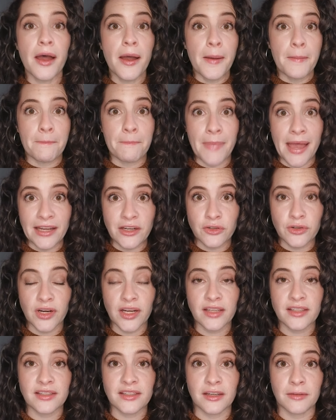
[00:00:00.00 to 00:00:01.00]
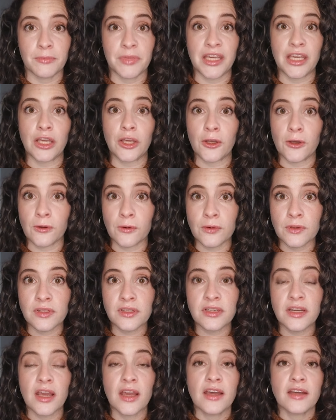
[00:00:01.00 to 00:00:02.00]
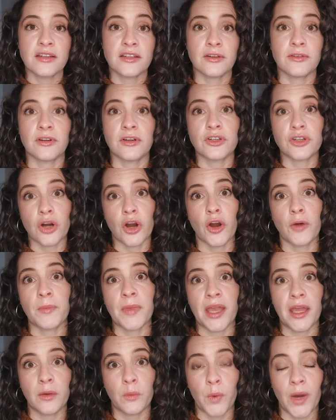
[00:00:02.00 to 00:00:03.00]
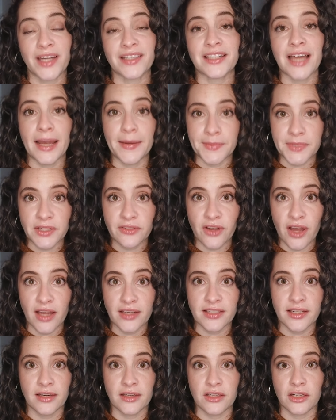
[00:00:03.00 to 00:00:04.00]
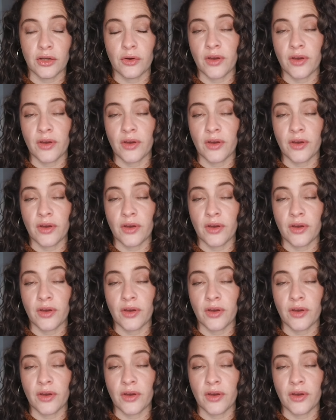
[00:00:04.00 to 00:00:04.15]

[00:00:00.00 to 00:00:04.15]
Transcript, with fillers: metrics to be used to determine what types of content to